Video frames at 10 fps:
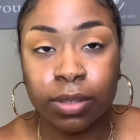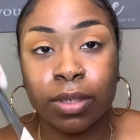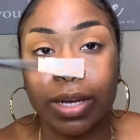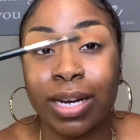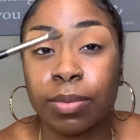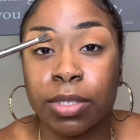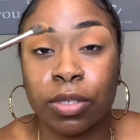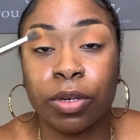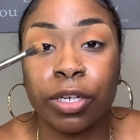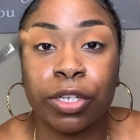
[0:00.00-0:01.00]
And I'm
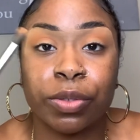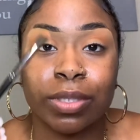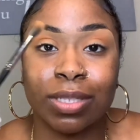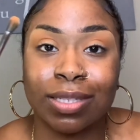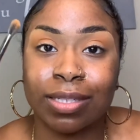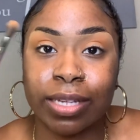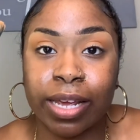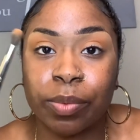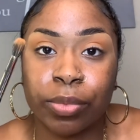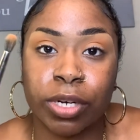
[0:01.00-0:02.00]
still going to use the
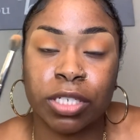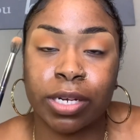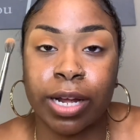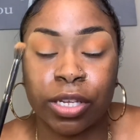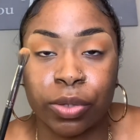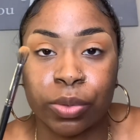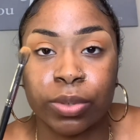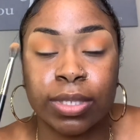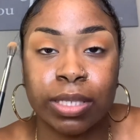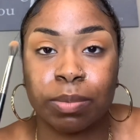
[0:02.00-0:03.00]
same brush that I
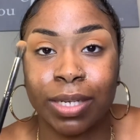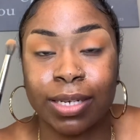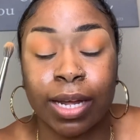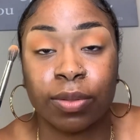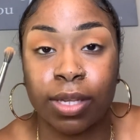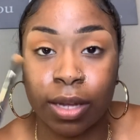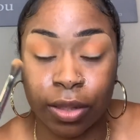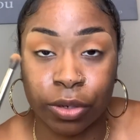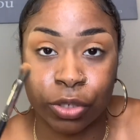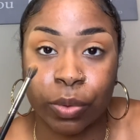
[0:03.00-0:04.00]
used to blend out the
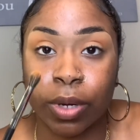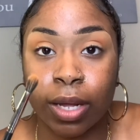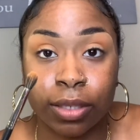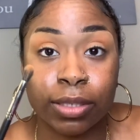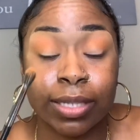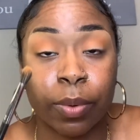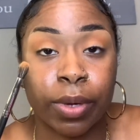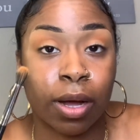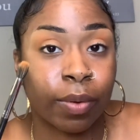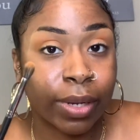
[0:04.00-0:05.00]
other two colors that
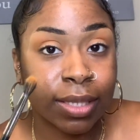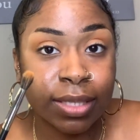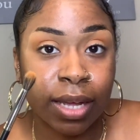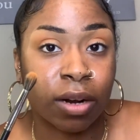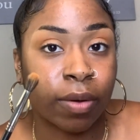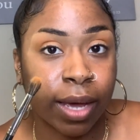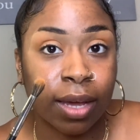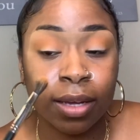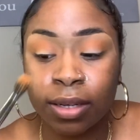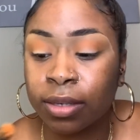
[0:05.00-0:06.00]
we already did,
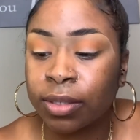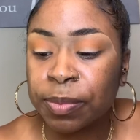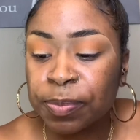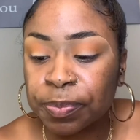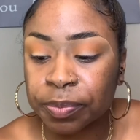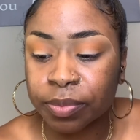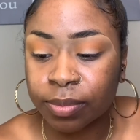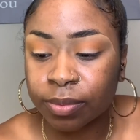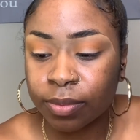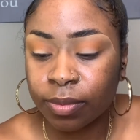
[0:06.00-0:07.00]
okay?
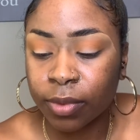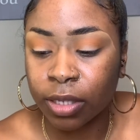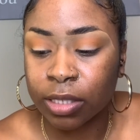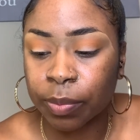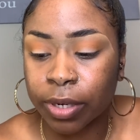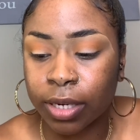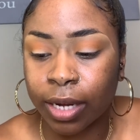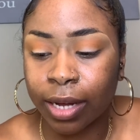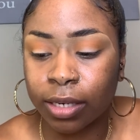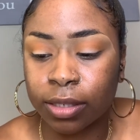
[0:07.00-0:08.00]
So I'm going to
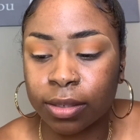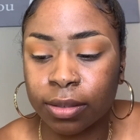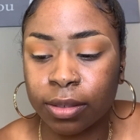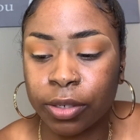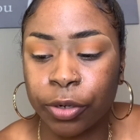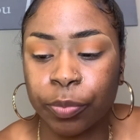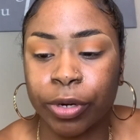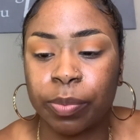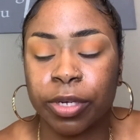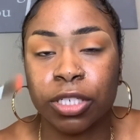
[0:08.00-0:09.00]
kind of
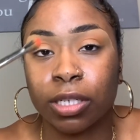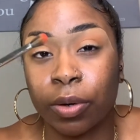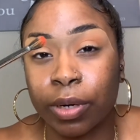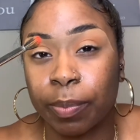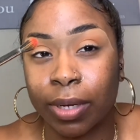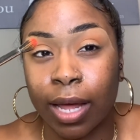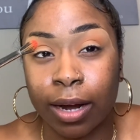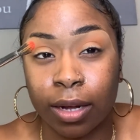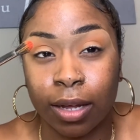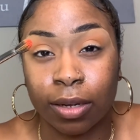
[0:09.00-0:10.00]
pretty much load up a lot
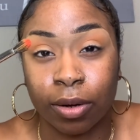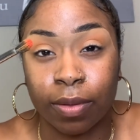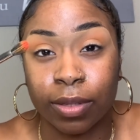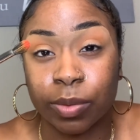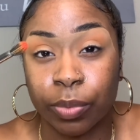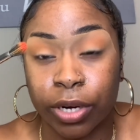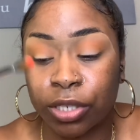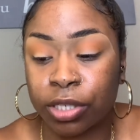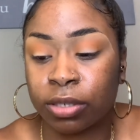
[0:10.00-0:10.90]
of color on this brush.